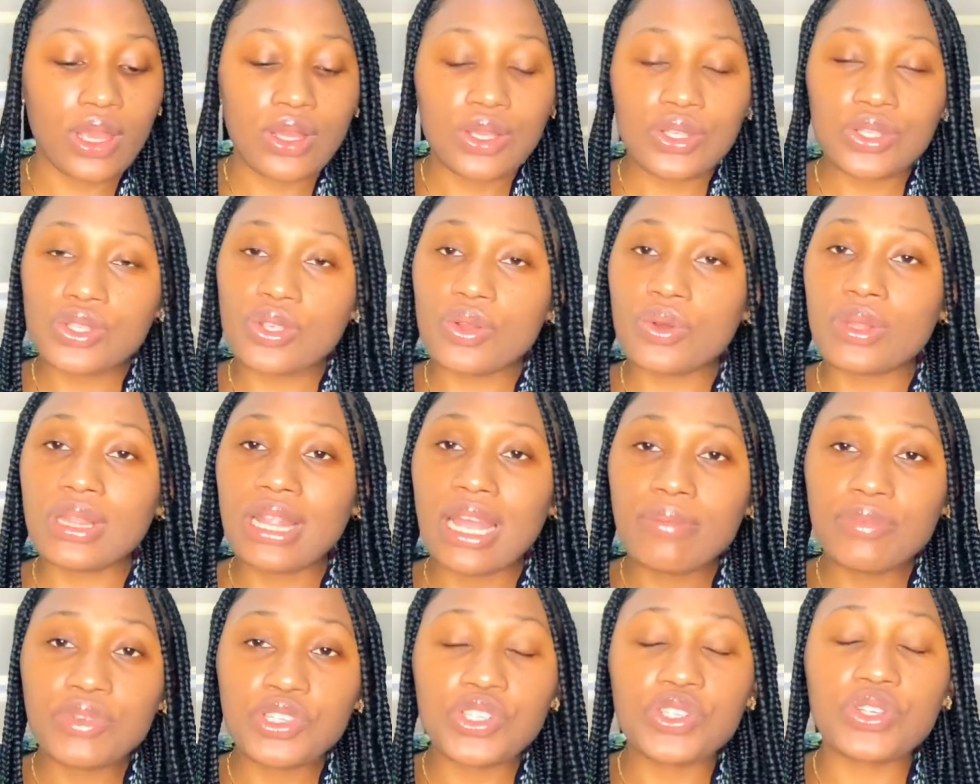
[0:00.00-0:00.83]
So
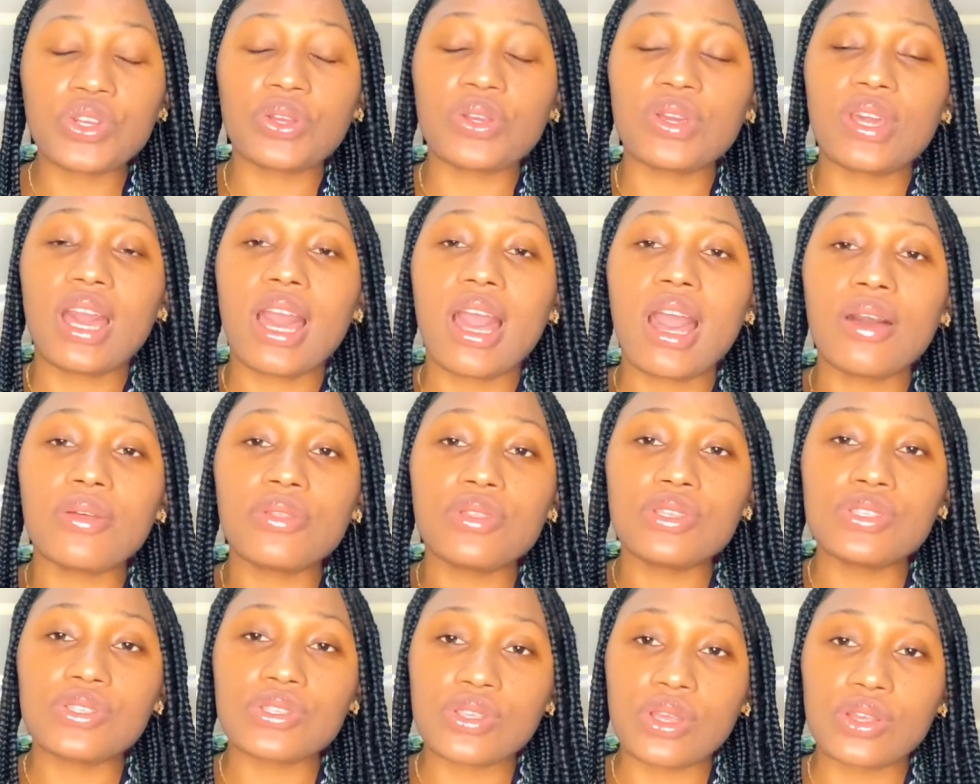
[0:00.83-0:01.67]
let me show you how
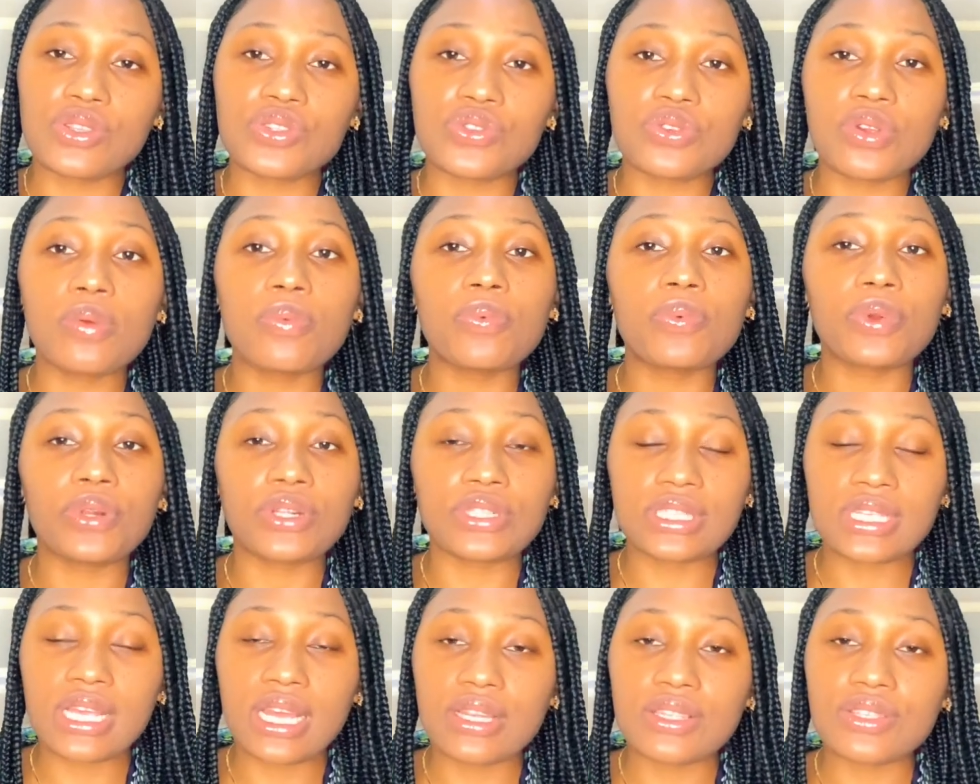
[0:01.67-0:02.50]
the sunscreen
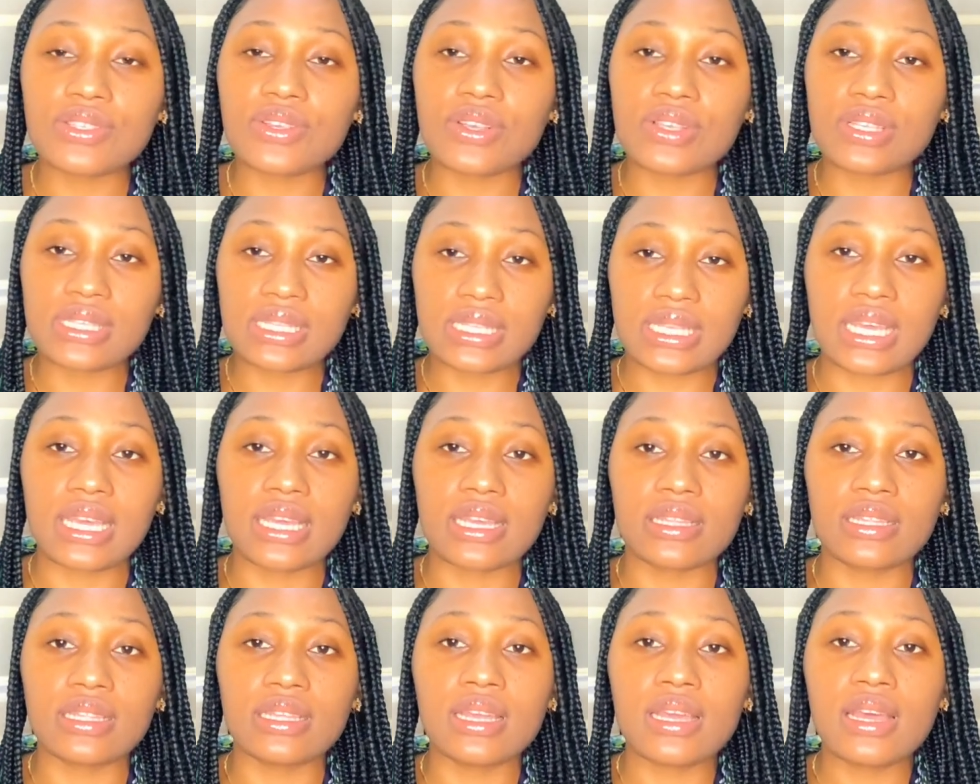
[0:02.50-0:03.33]
protects your
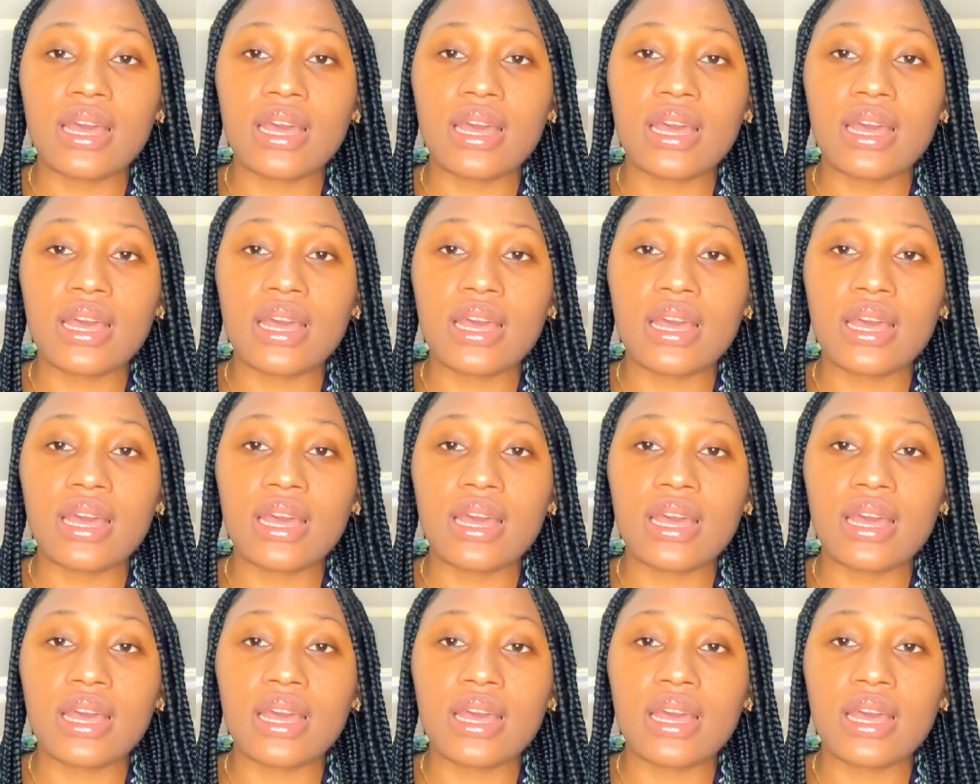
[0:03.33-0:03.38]
skin.